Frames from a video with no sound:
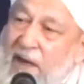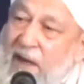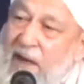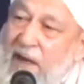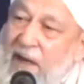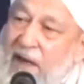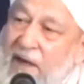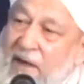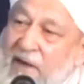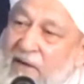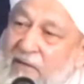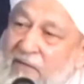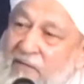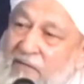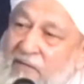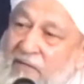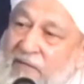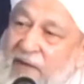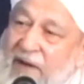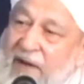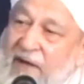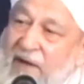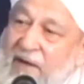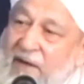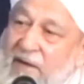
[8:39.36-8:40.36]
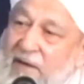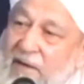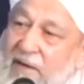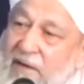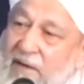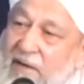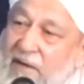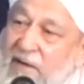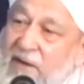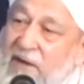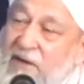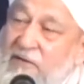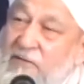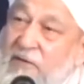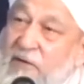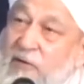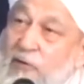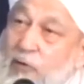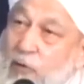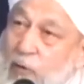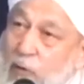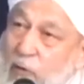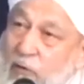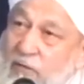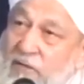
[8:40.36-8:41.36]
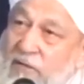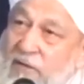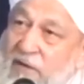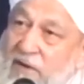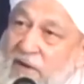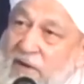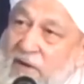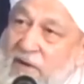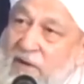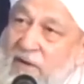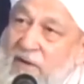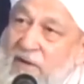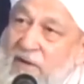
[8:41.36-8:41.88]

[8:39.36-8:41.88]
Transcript: And when this was over,